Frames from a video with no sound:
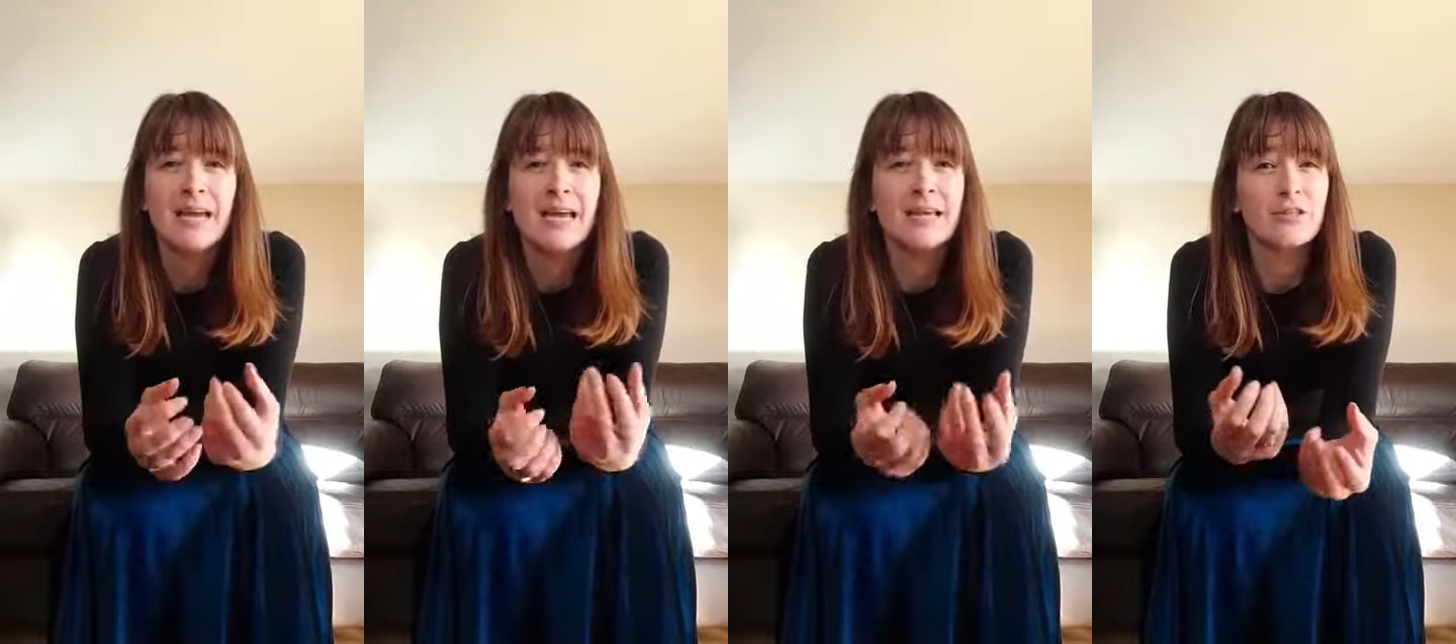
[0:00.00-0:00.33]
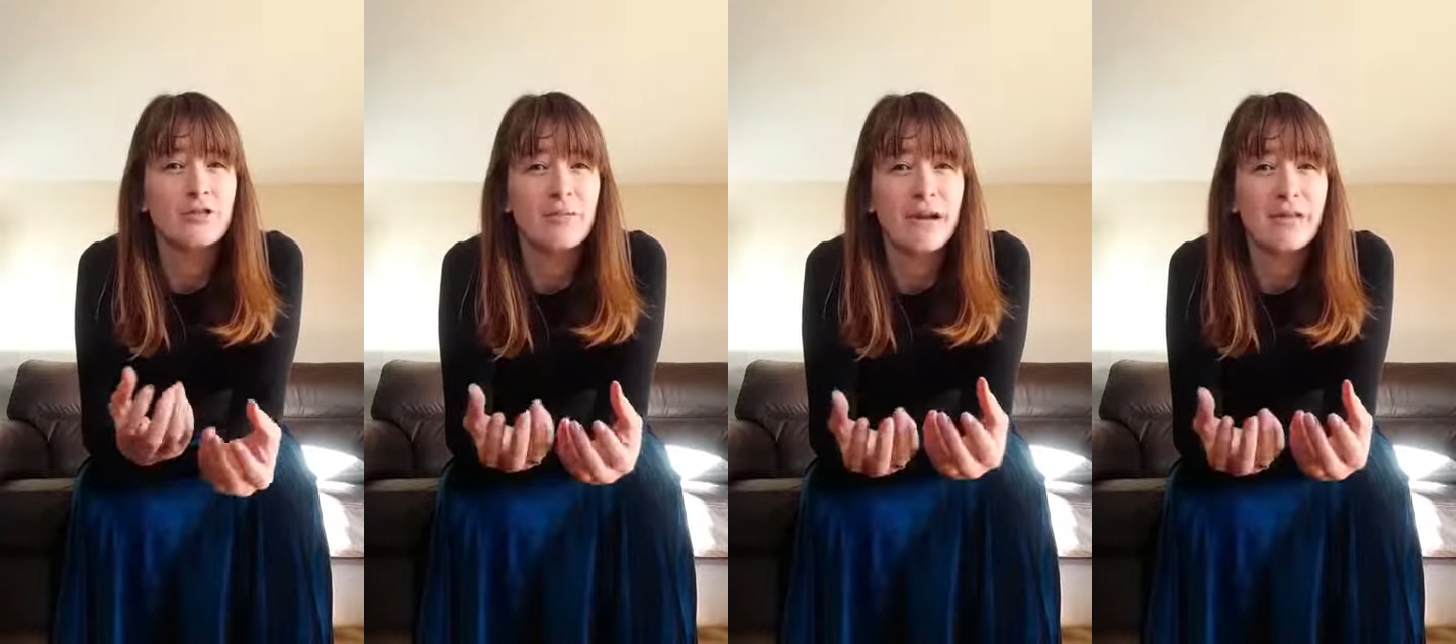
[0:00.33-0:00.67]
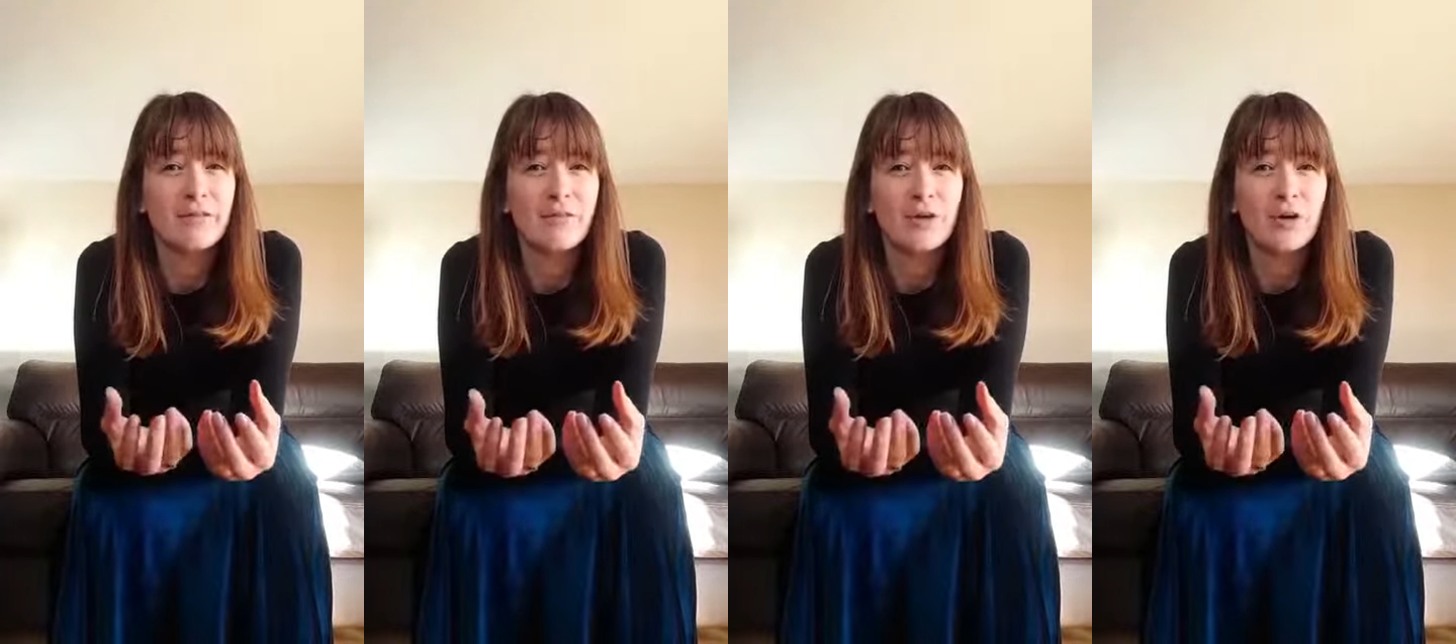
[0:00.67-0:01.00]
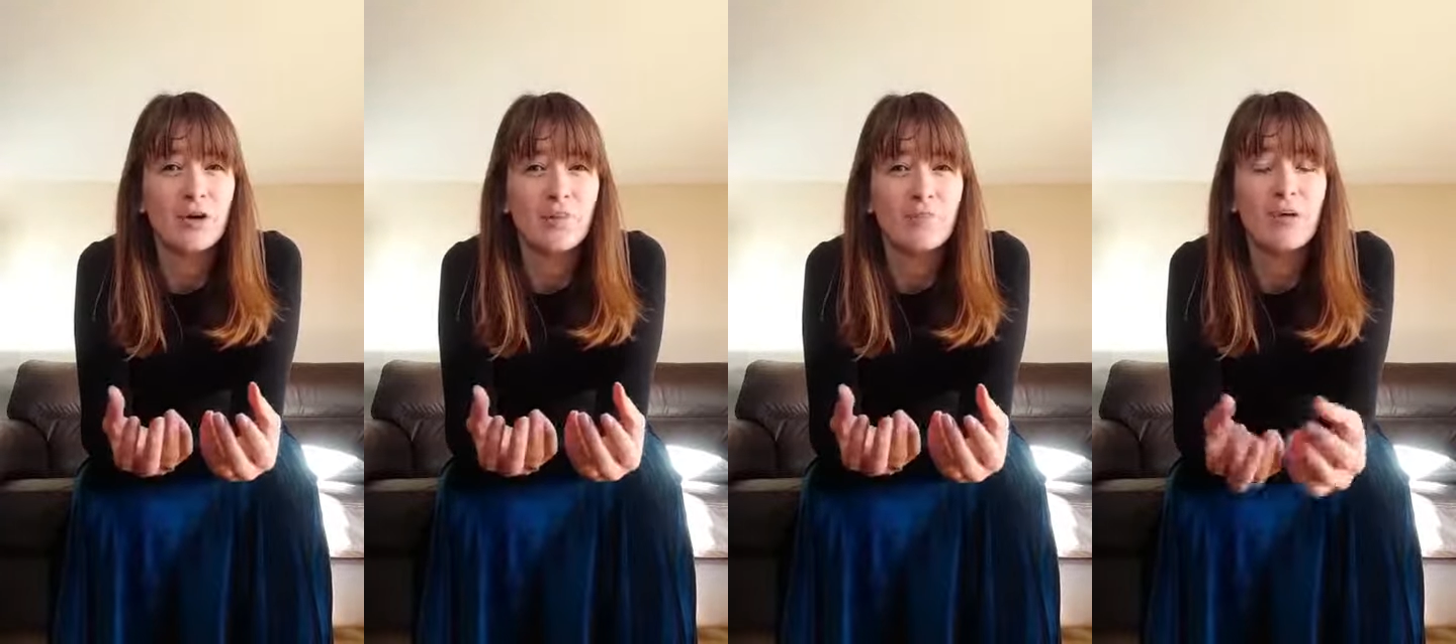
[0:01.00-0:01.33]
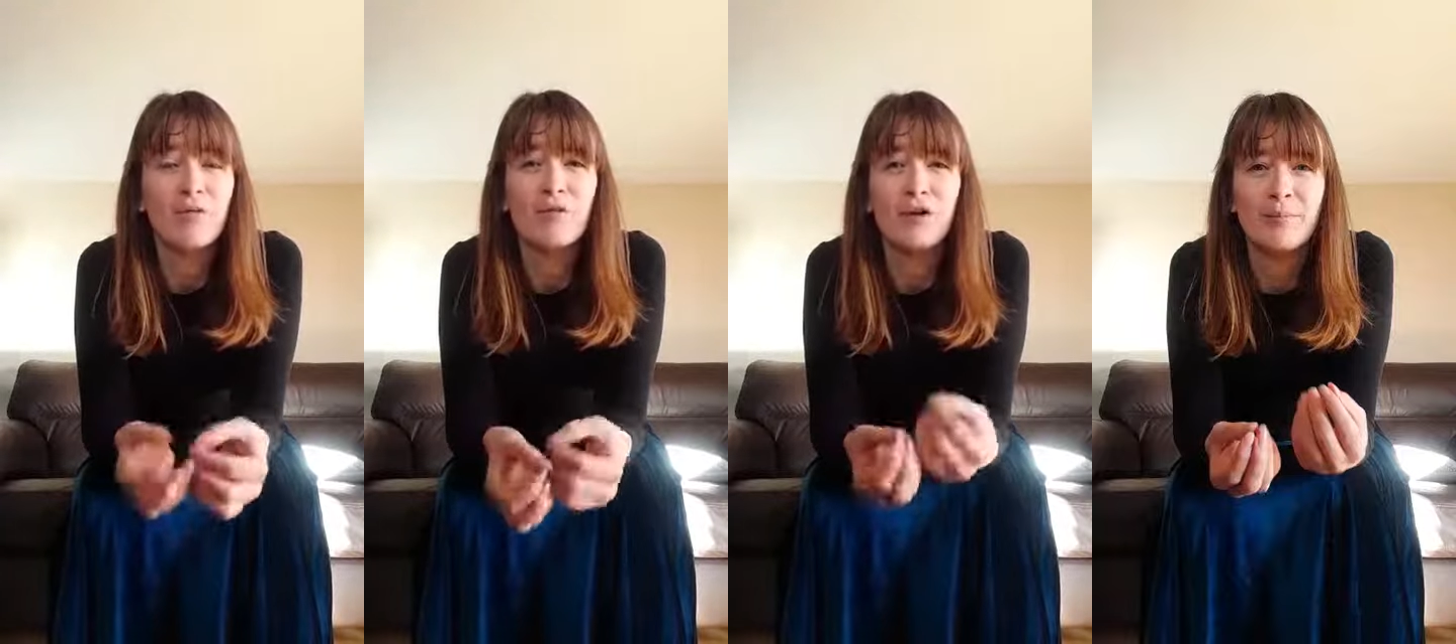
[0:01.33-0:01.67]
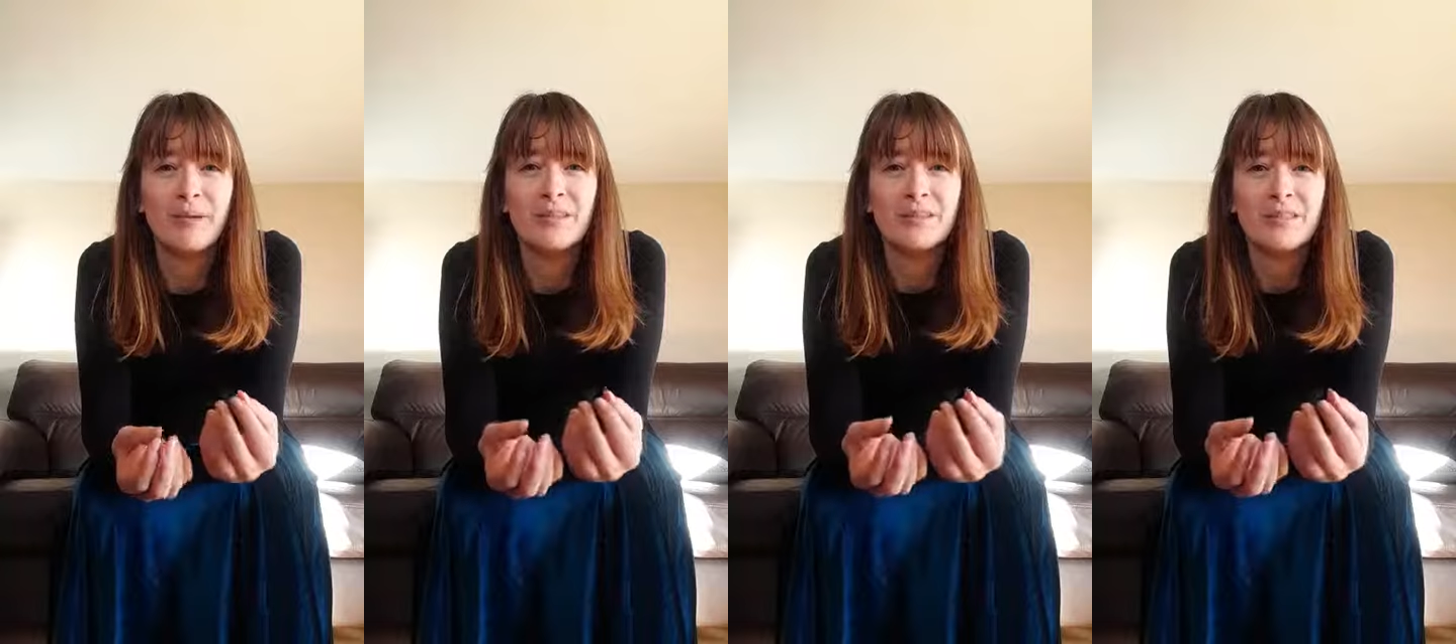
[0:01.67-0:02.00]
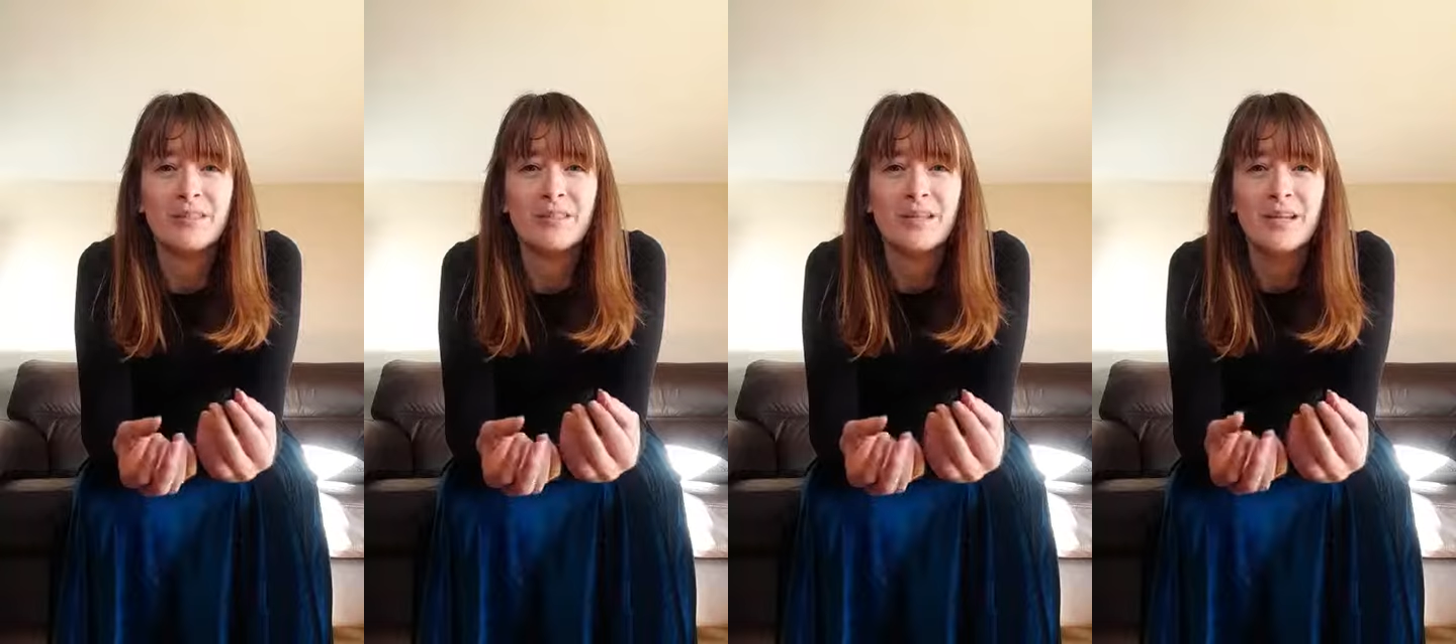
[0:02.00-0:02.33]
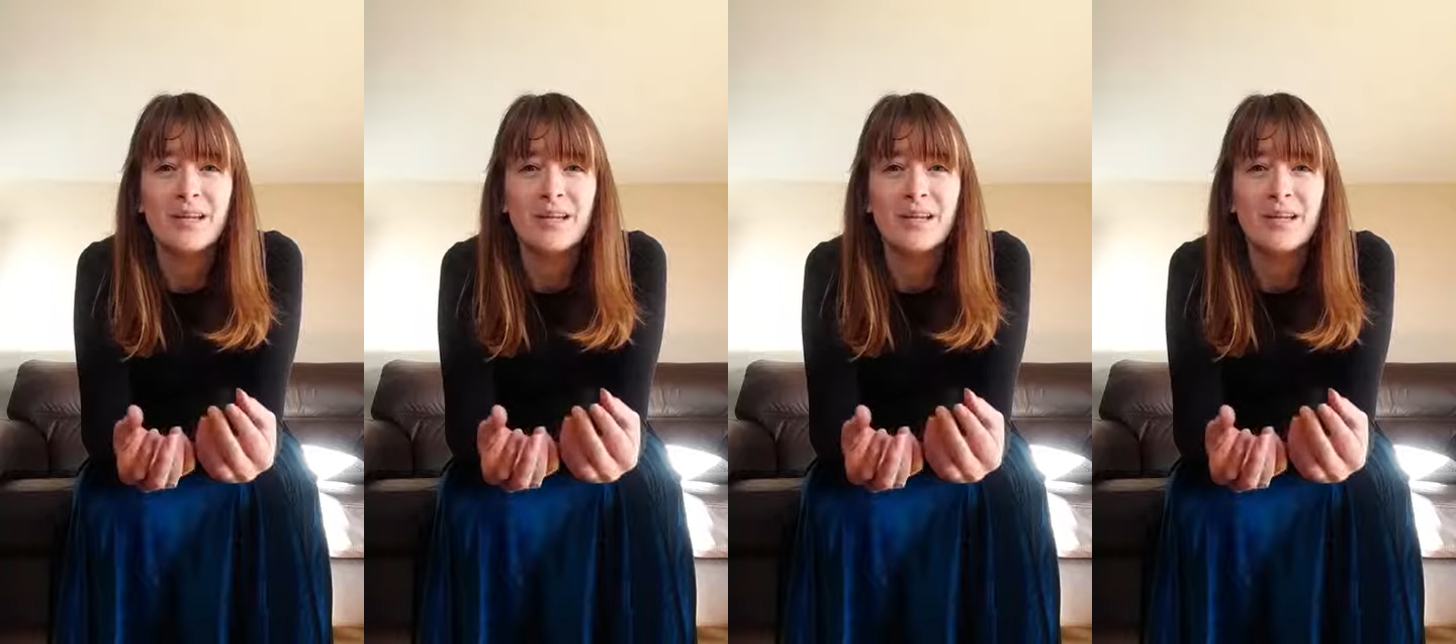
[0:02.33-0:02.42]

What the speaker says: It's great for performance